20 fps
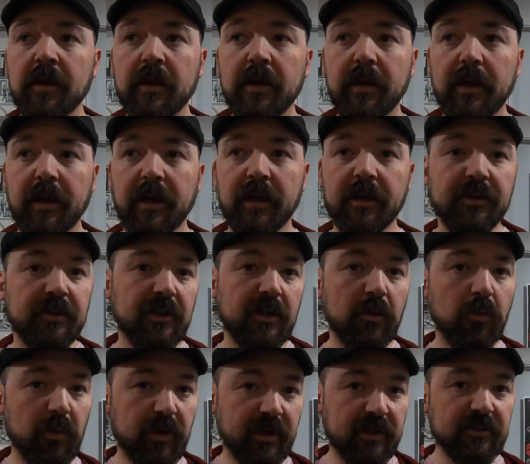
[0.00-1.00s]
And
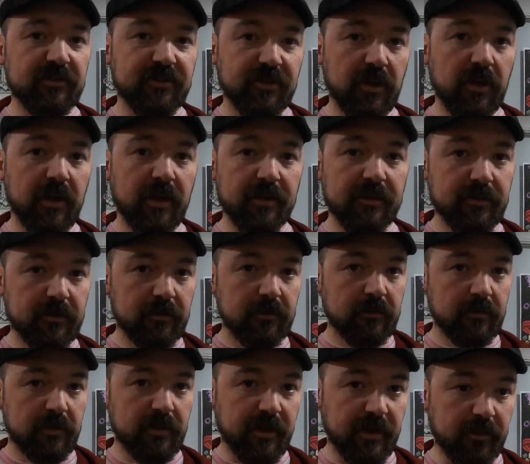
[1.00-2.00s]
when I saw it,
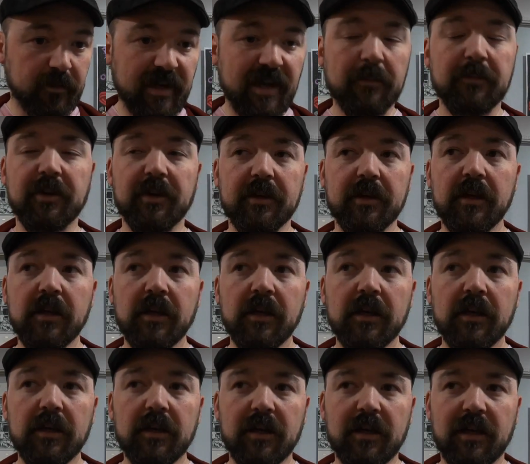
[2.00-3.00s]
I grabbed it.
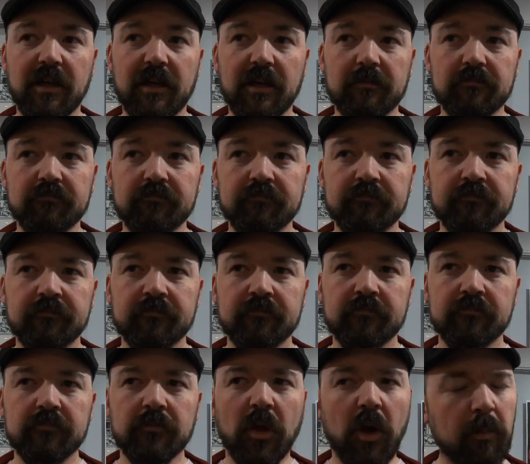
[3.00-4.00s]

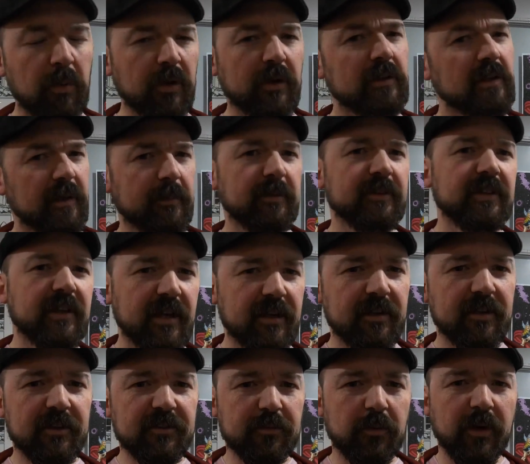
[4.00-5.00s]
I'll put a clip at the end of
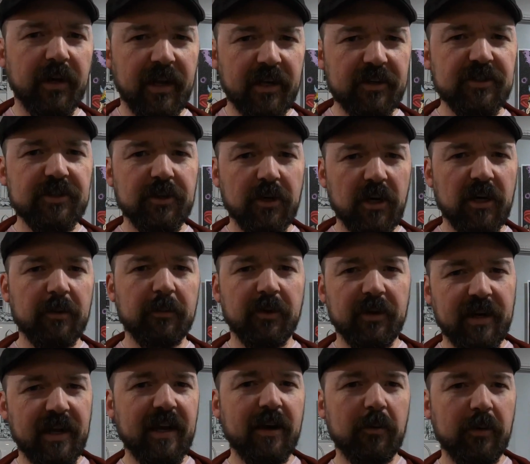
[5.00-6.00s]
this where I actually talk about
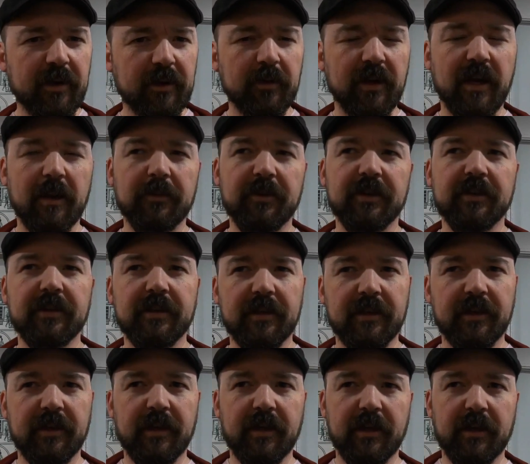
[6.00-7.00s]
how I grabbed it
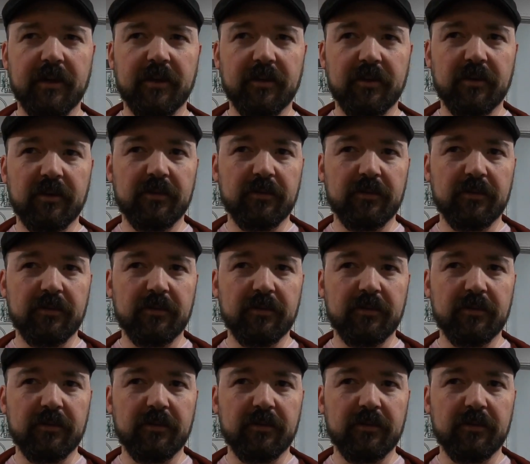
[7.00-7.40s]
and